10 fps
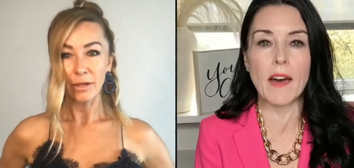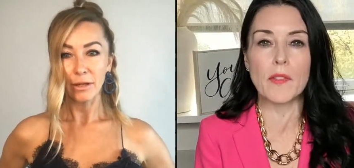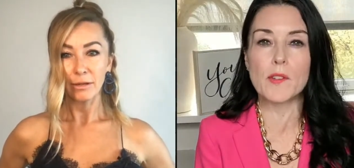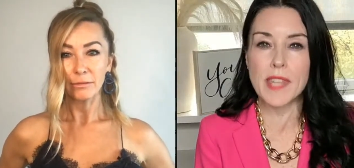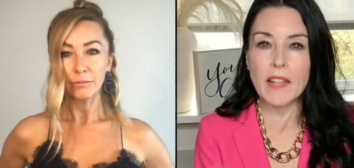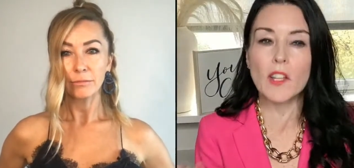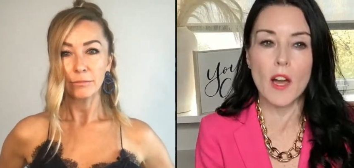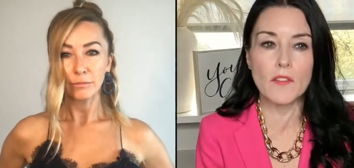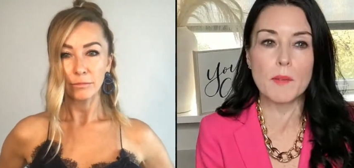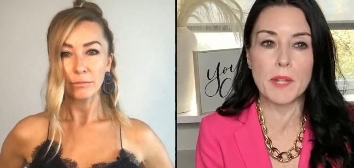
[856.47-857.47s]
Speaker 1: out. There's that
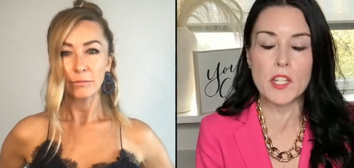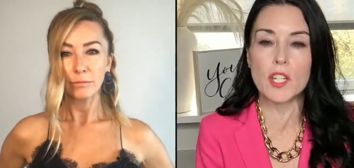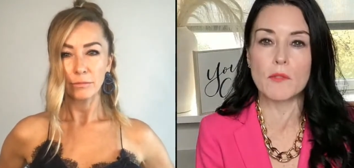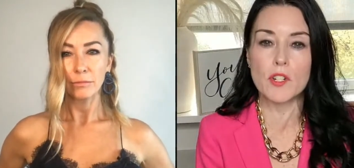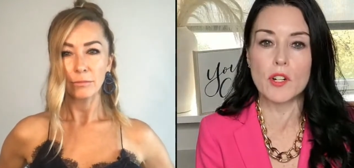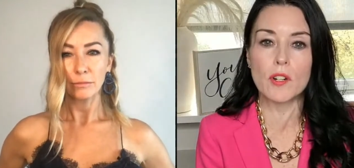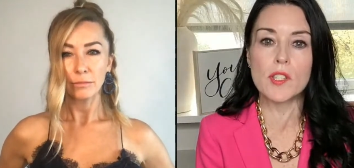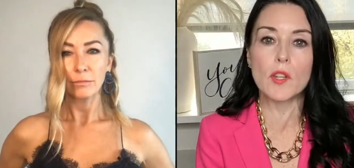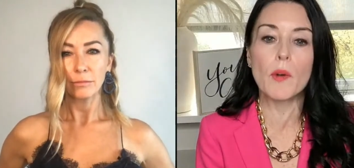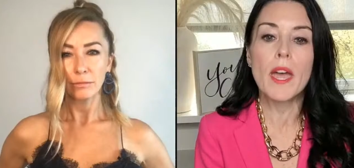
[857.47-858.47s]
law of diminishing
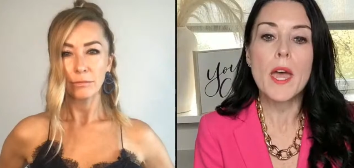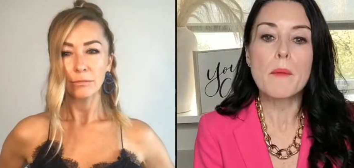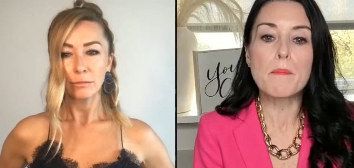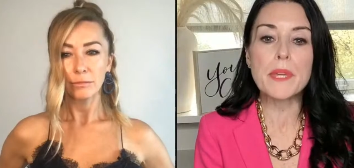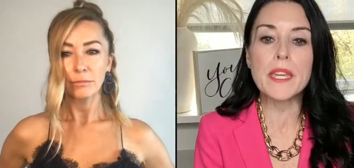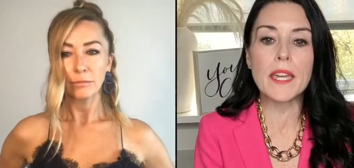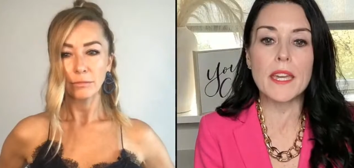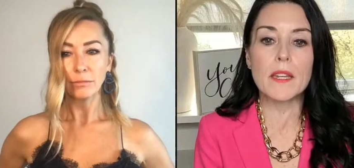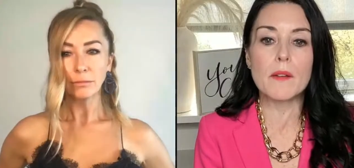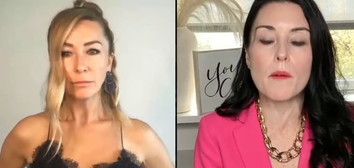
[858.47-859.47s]
returns. So be
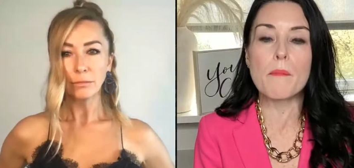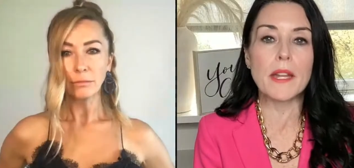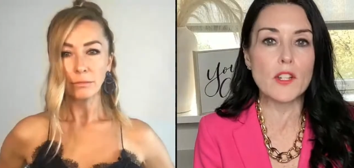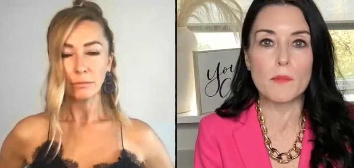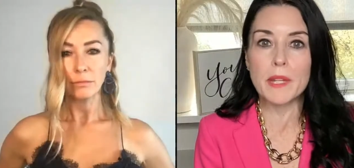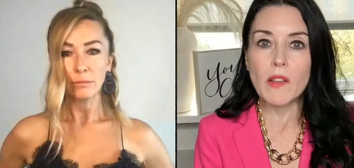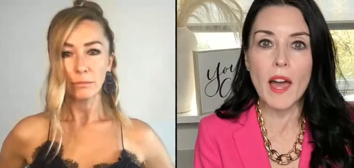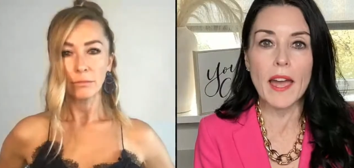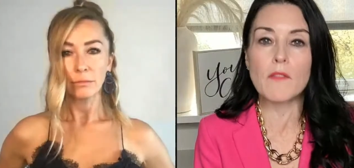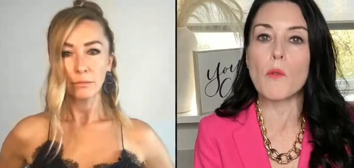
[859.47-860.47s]
in Mentor Me
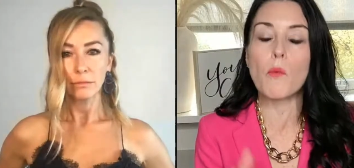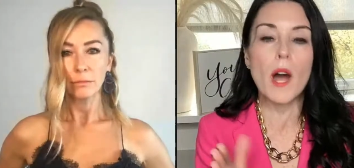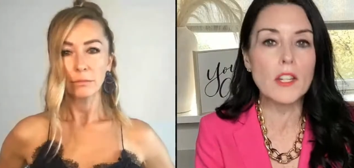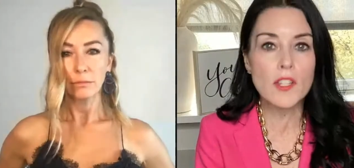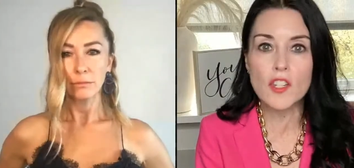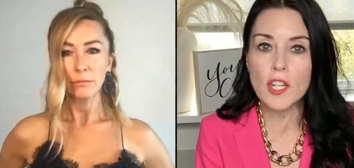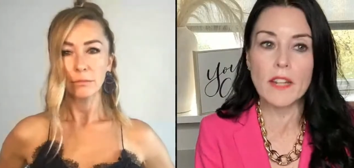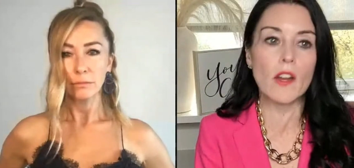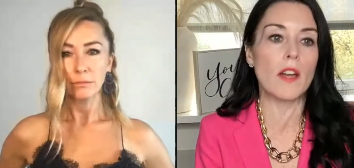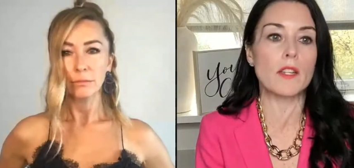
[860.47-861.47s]
Live, watch the
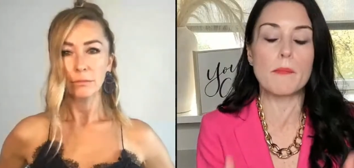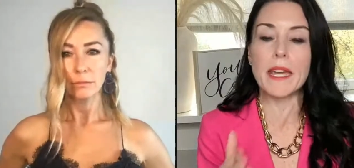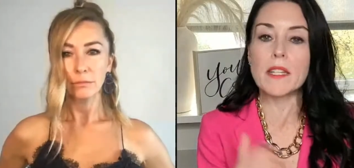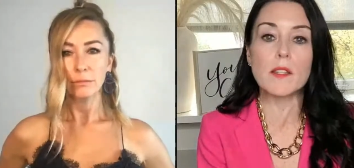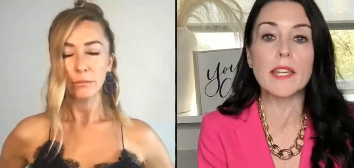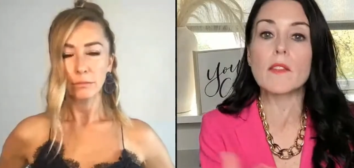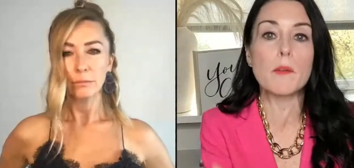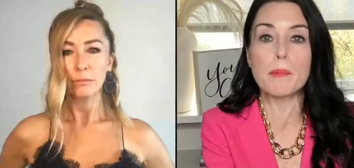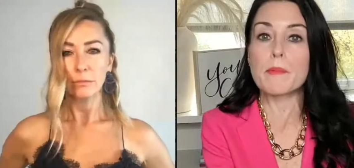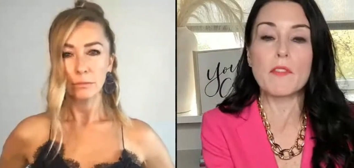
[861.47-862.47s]
Shanda on demand. Like
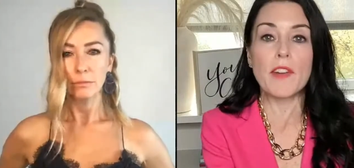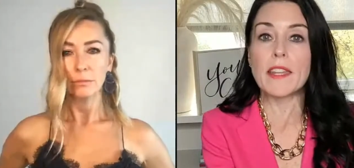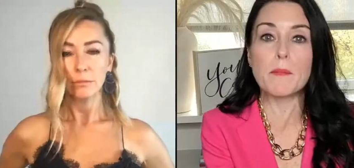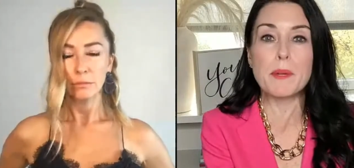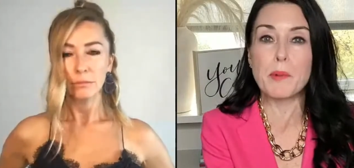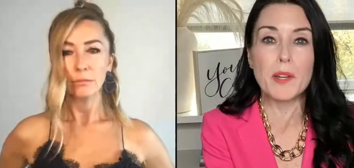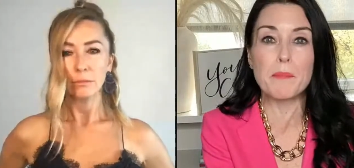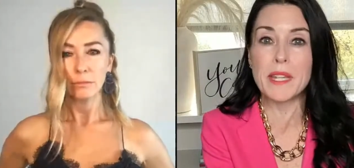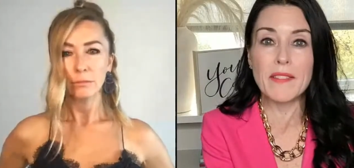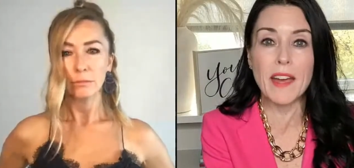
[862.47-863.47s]
the, the fact that people can
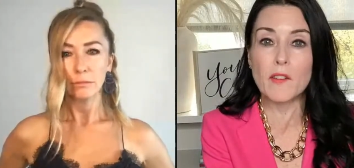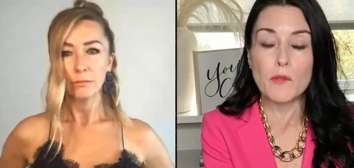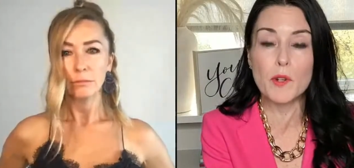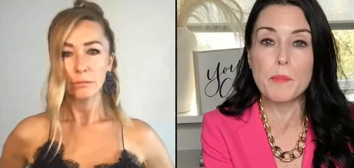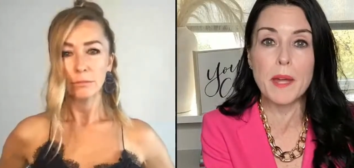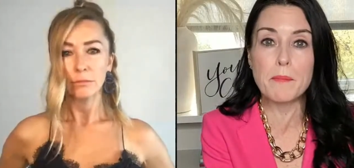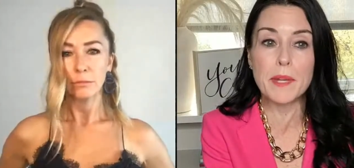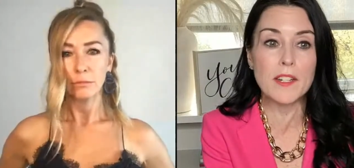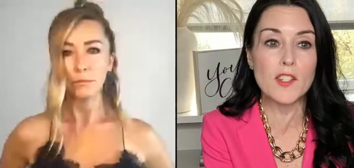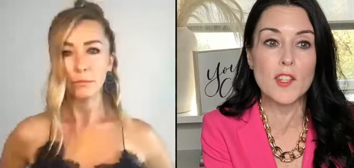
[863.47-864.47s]
be in that group and
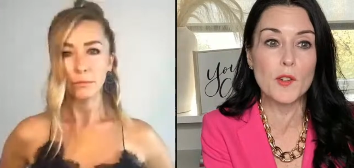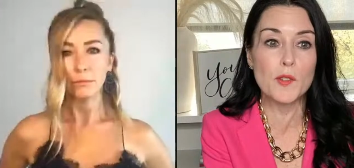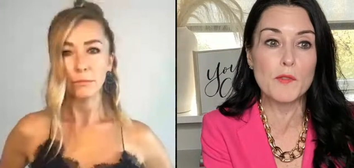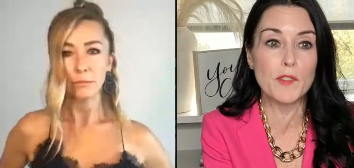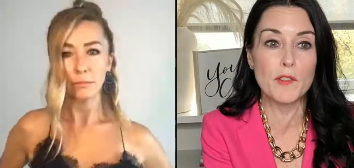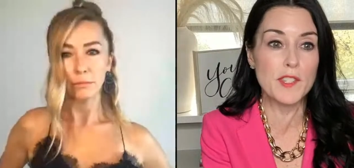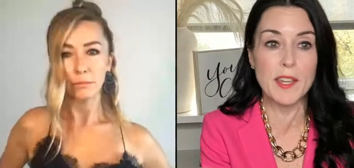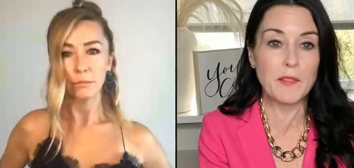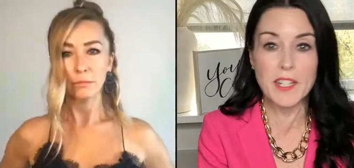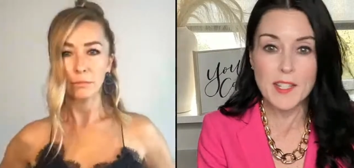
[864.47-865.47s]
binge those for
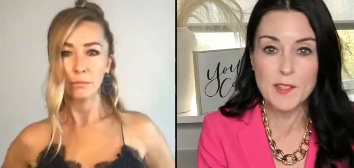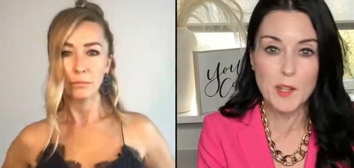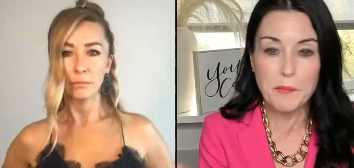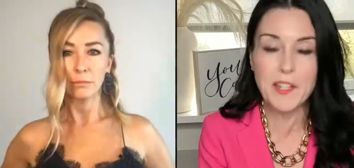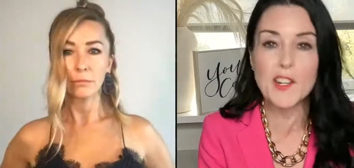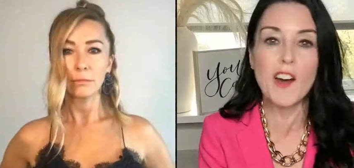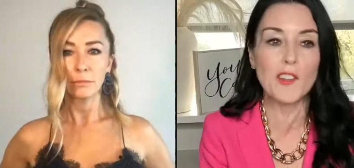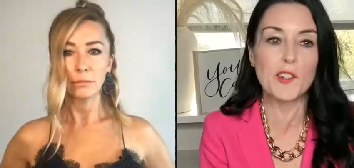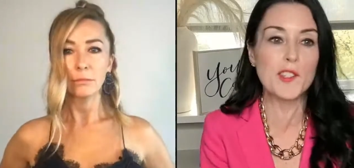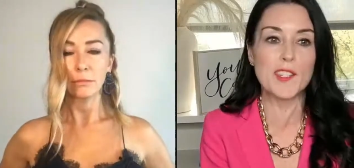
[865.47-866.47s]
70 something
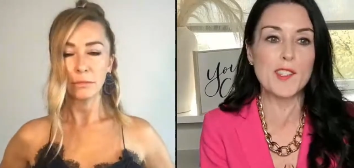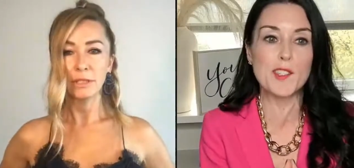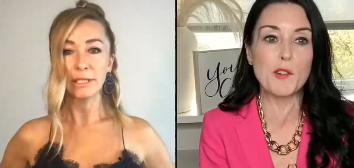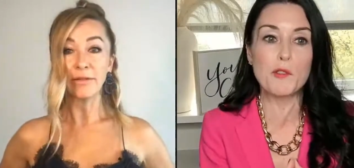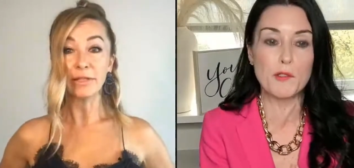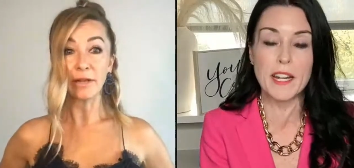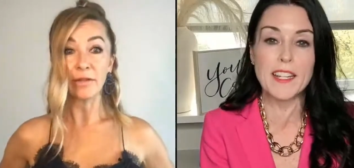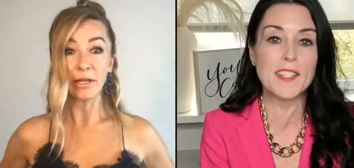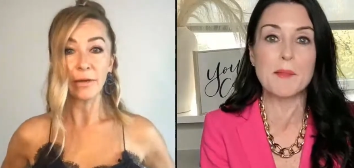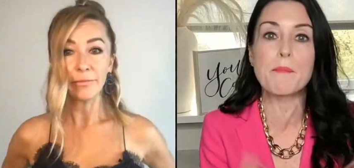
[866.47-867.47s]
dollars is so crazy,
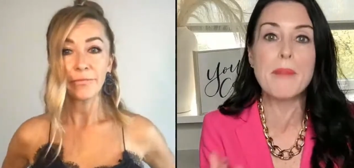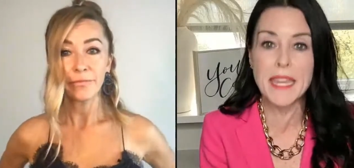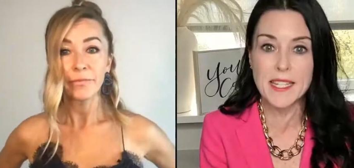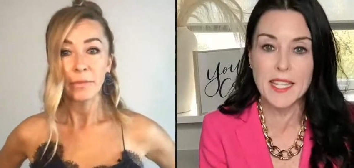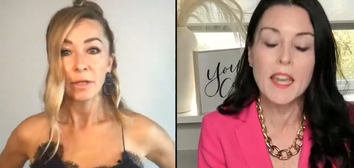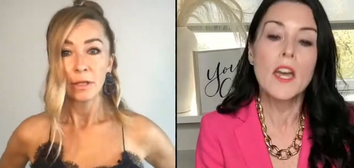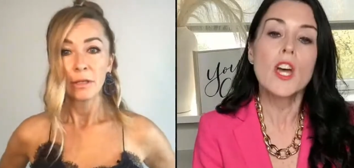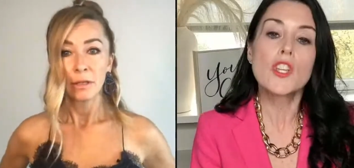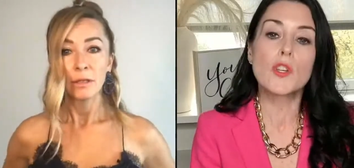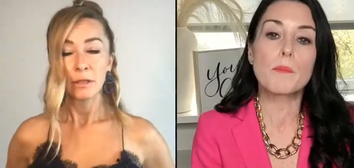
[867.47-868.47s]
yeah. amazing.
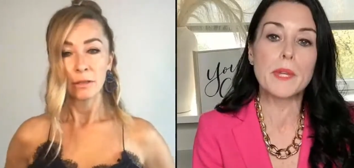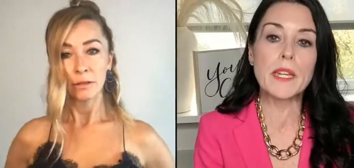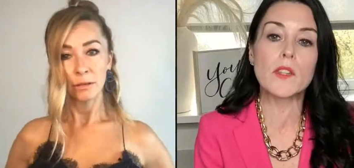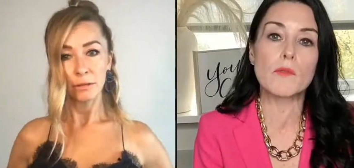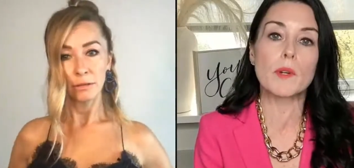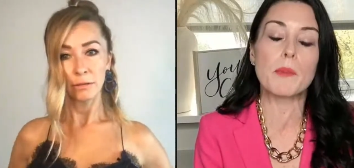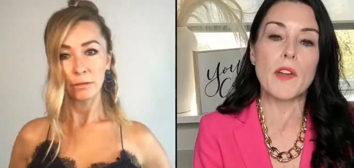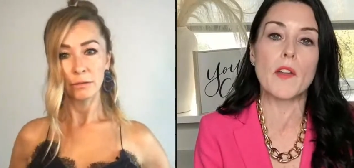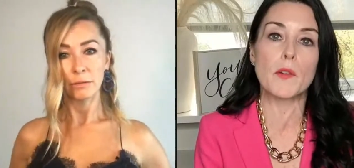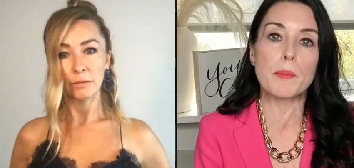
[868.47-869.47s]
So being in the room with
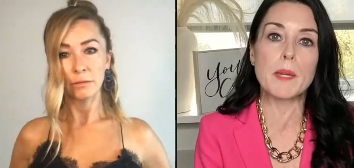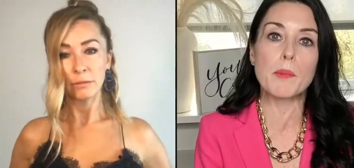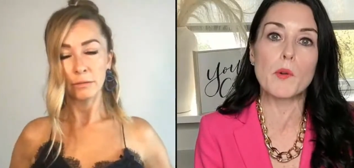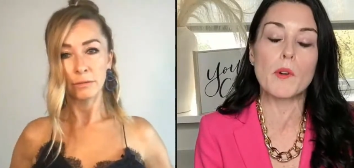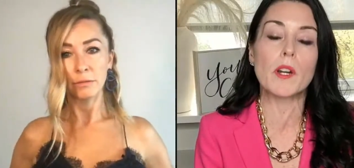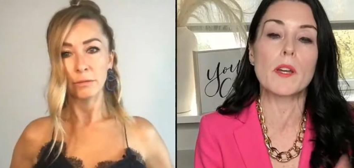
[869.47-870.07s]
other people who are